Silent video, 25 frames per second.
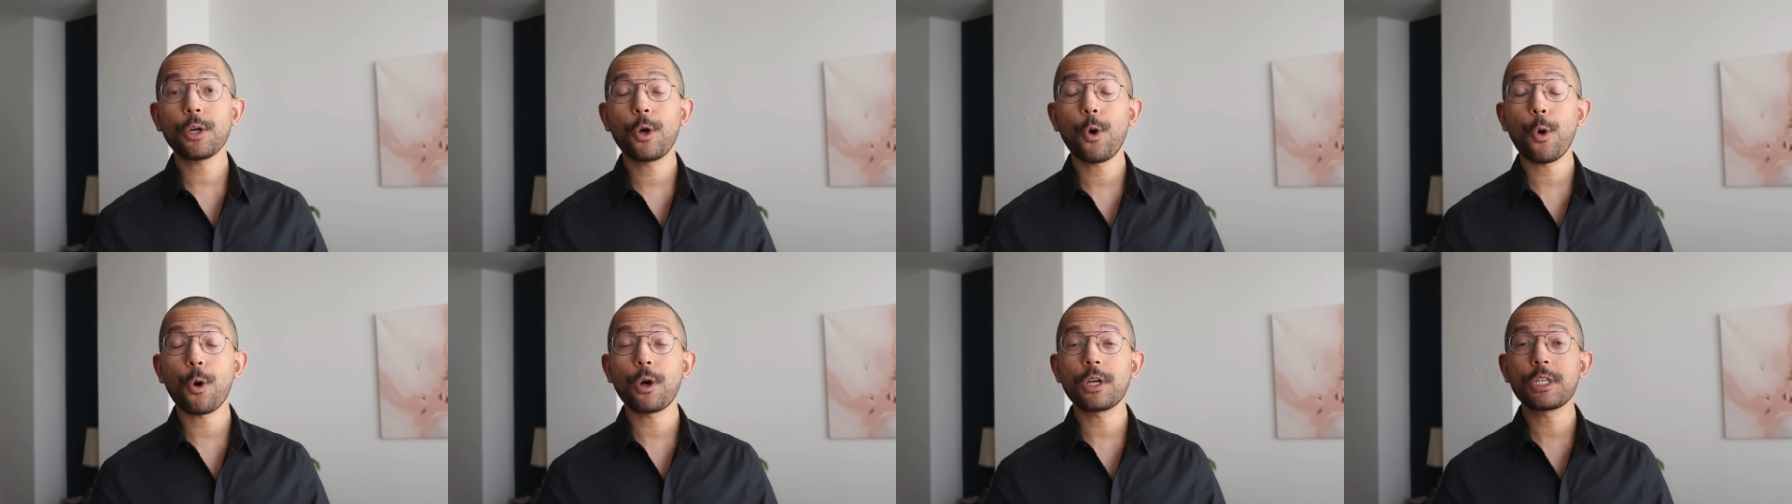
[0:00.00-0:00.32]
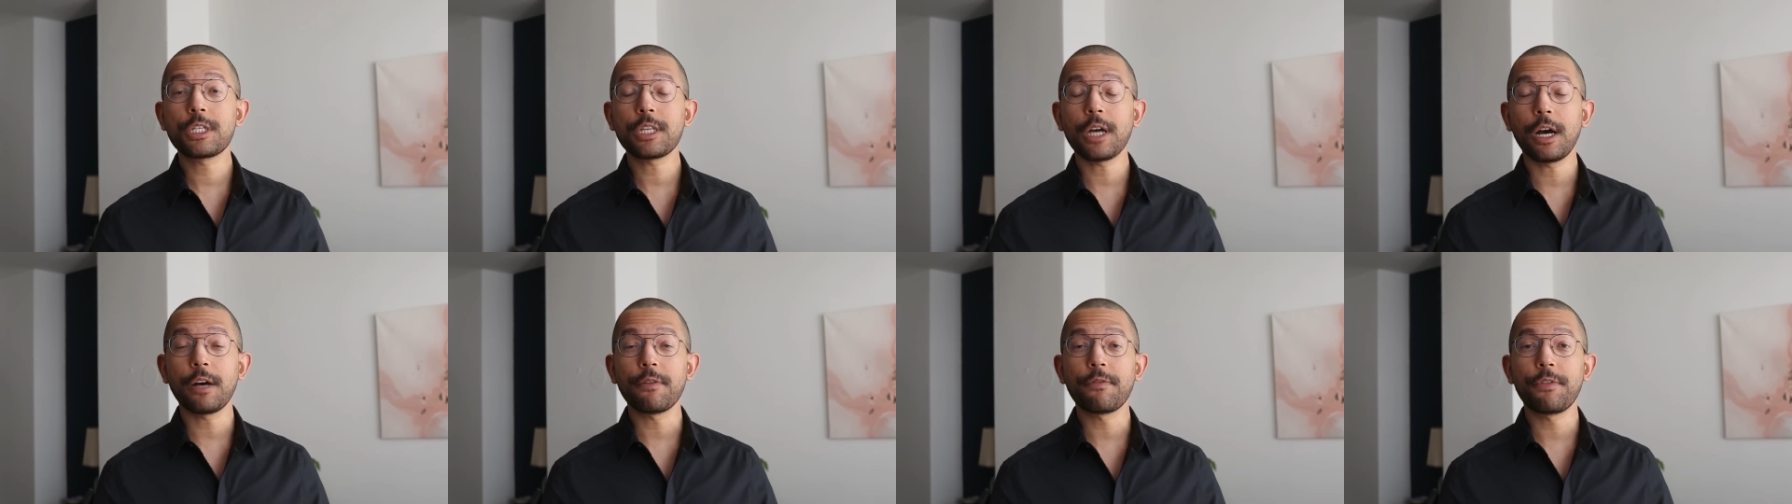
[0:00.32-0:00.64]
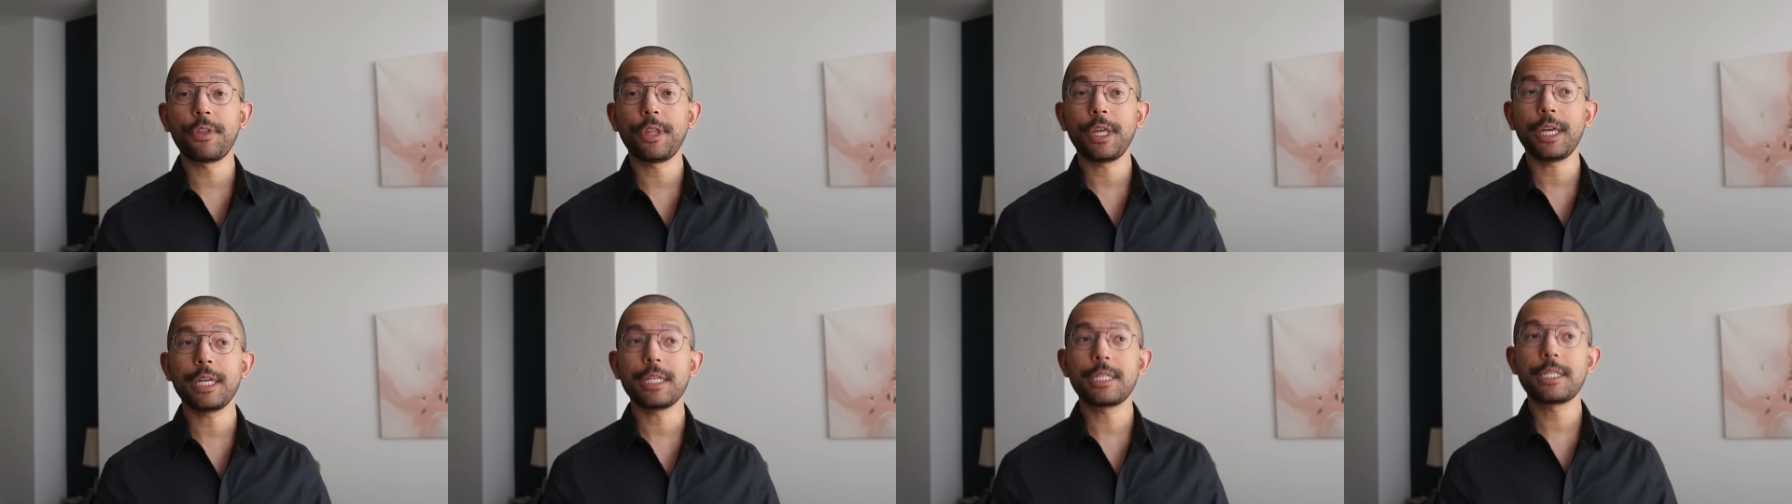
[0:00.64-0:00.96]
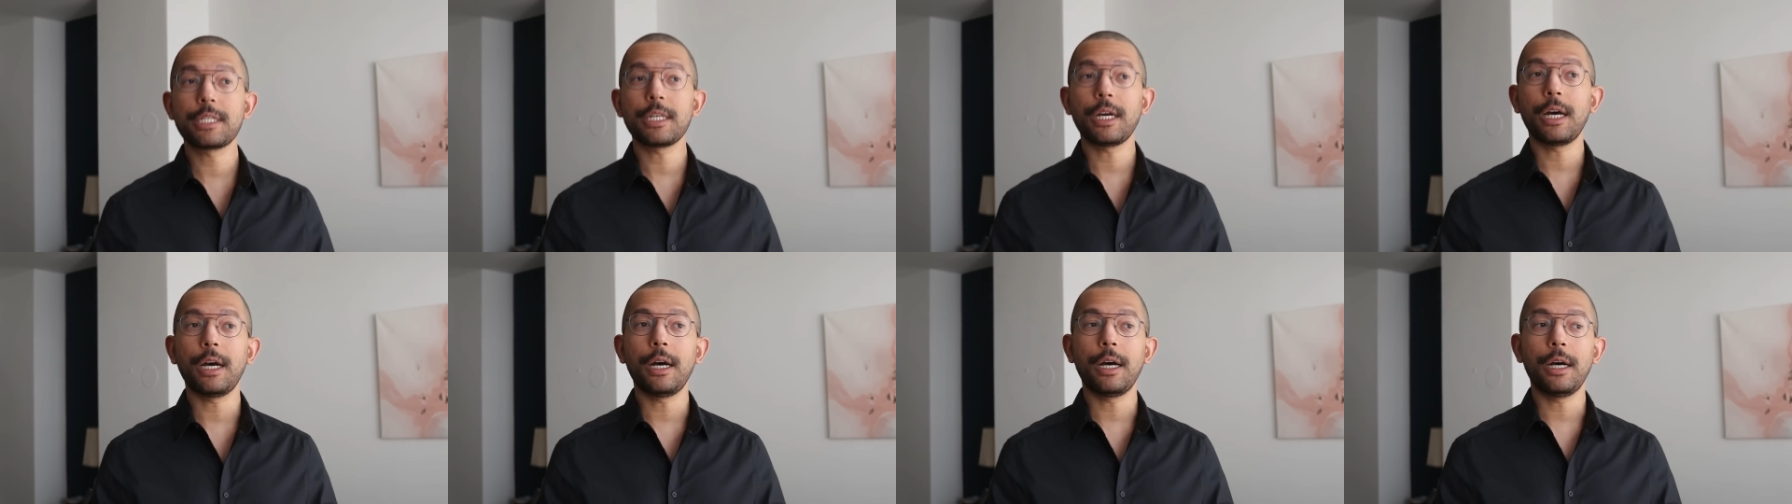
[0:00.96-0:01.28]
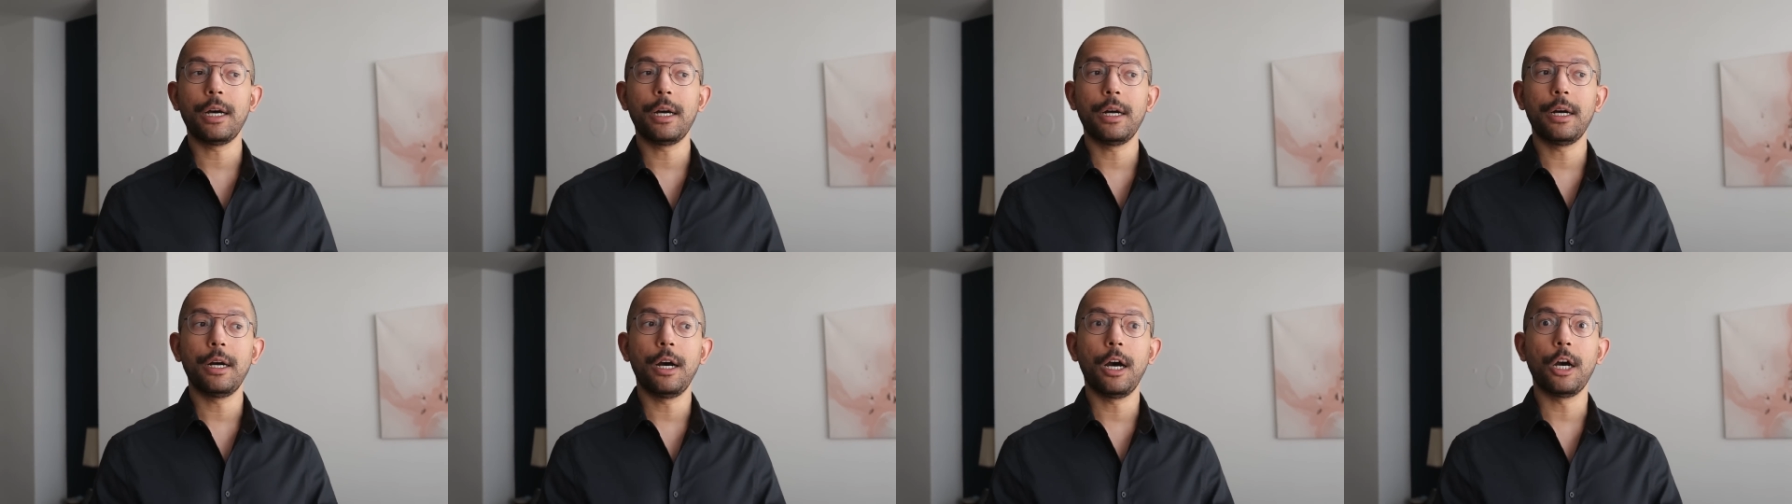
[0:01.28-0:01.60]
course of this
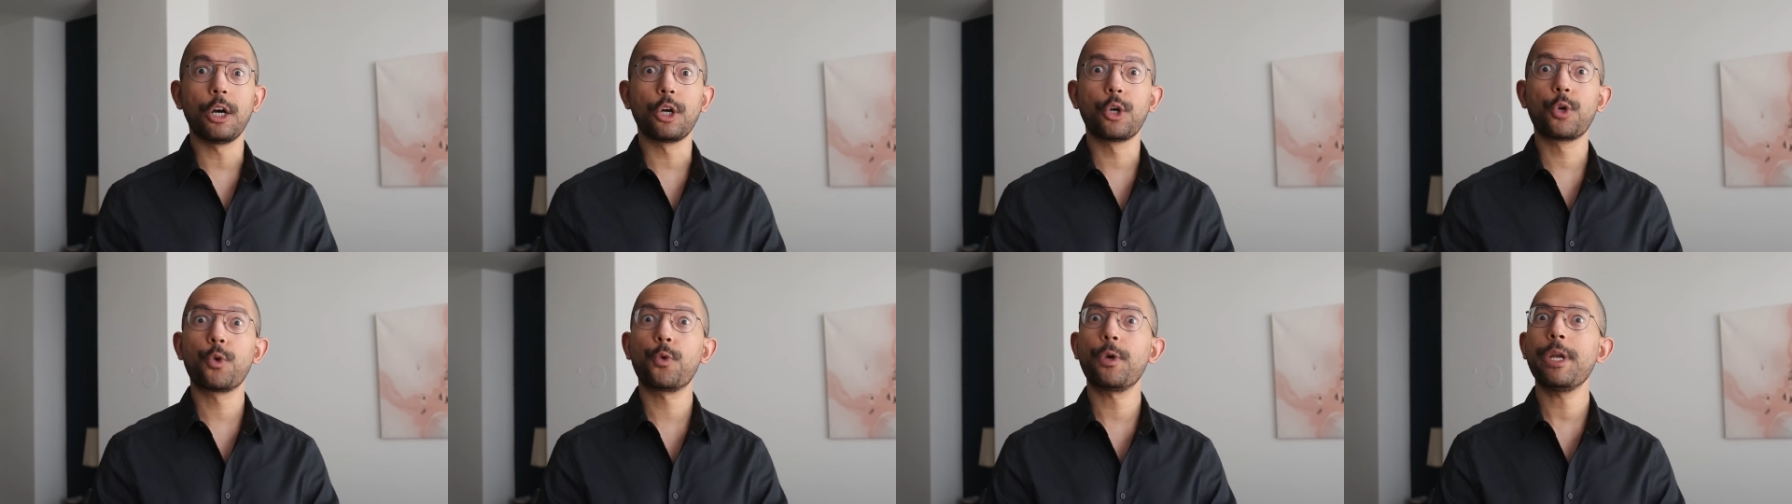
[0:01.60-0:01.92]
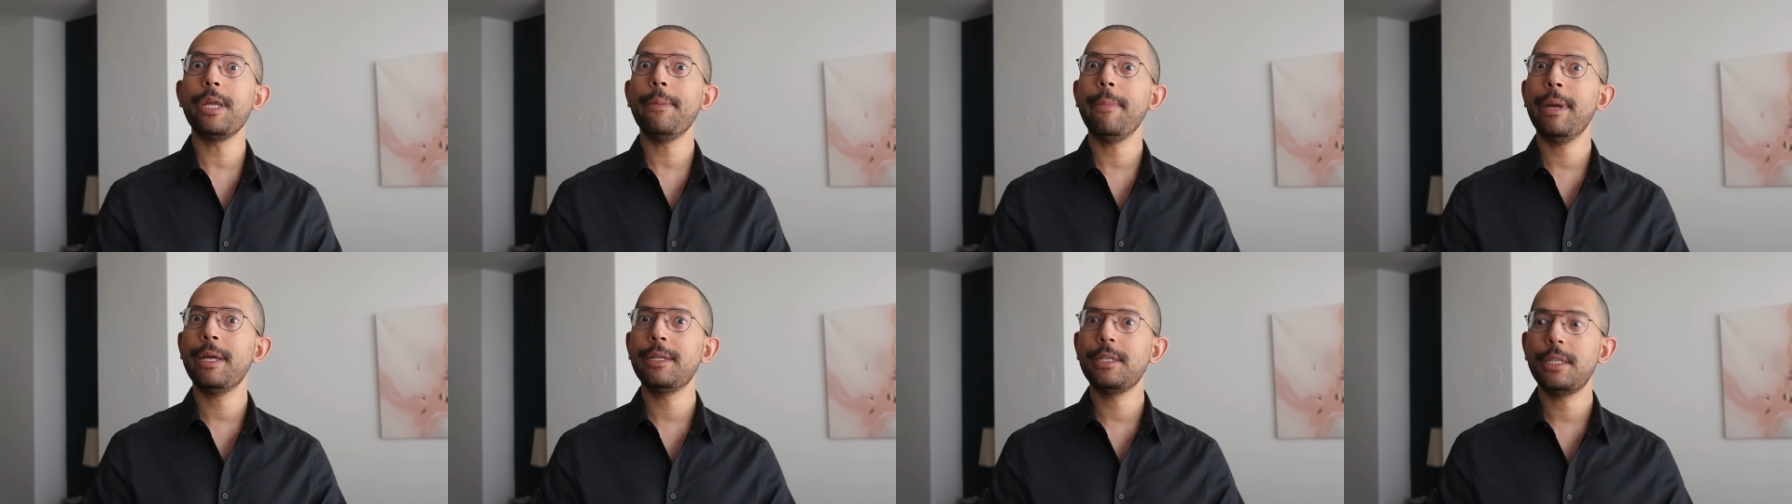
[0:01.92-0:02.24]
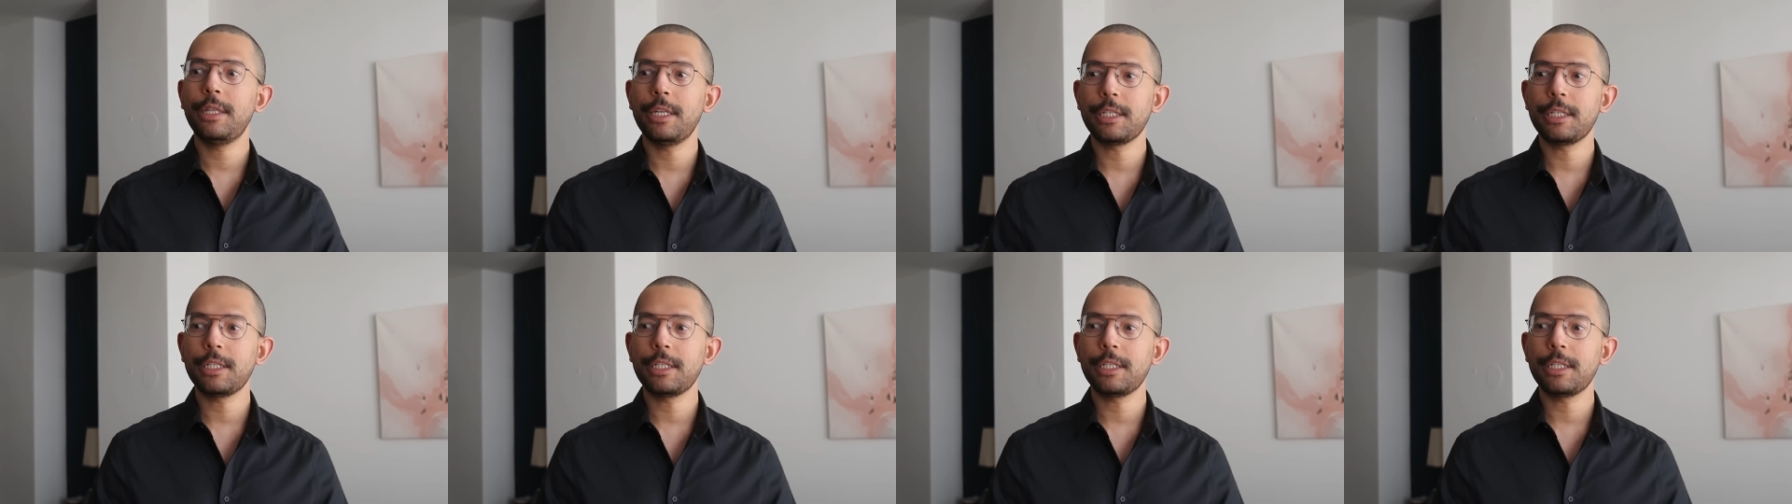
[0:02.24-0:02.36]
agreement,